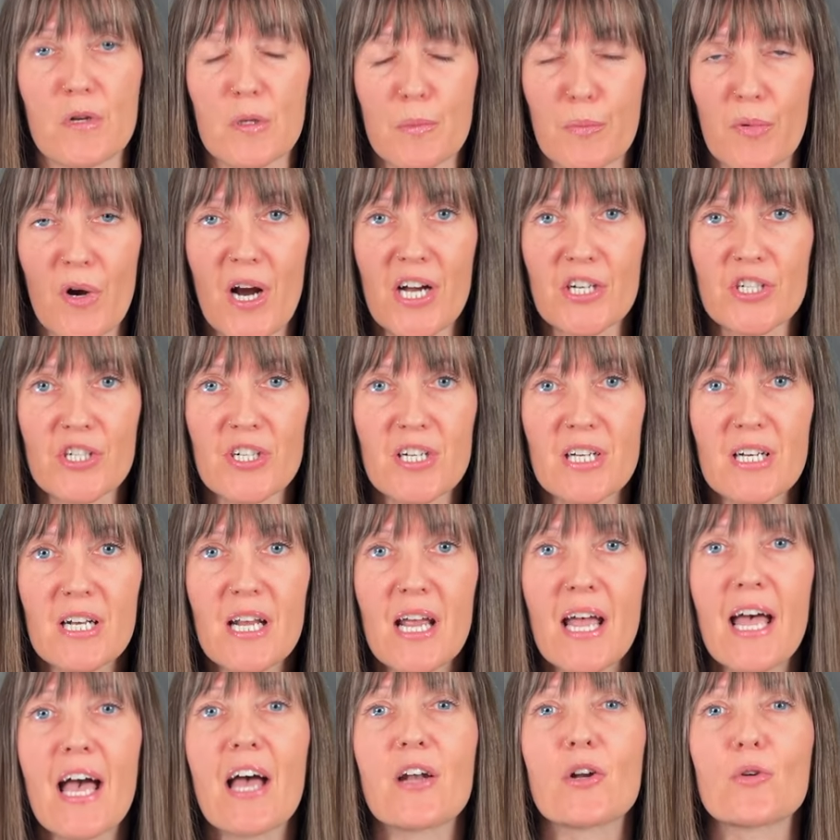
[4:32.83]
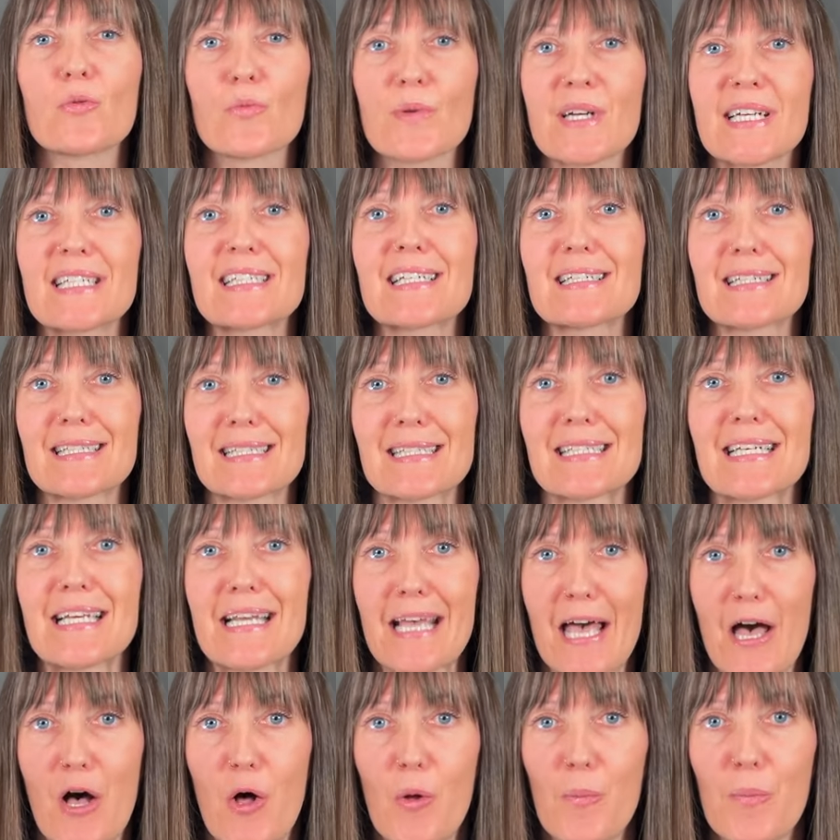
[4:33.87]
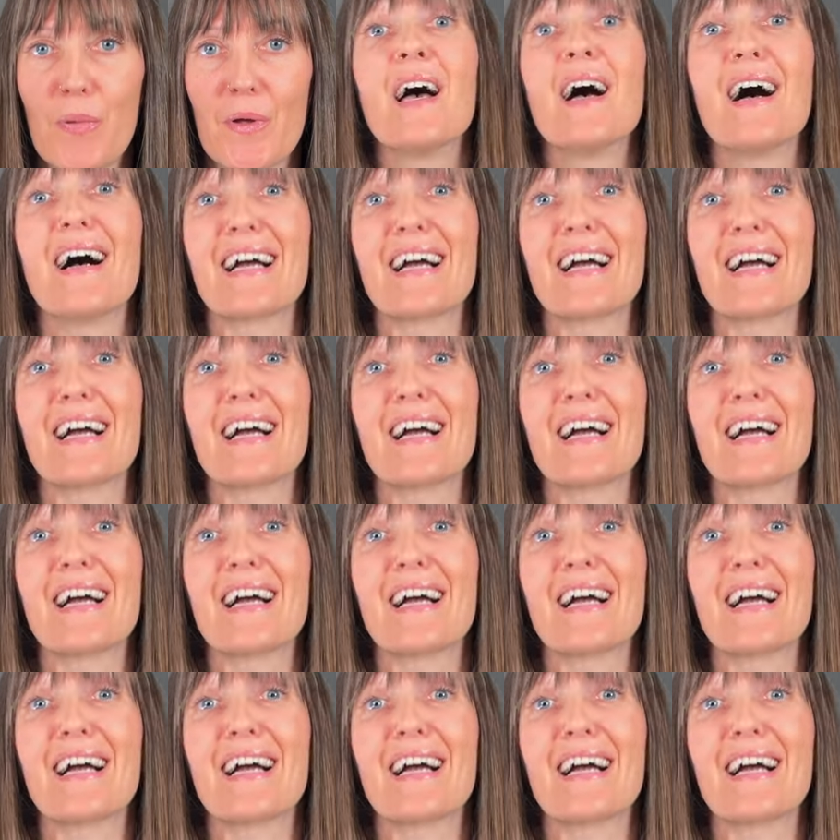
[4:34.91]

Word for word: depression and a reason to seek help.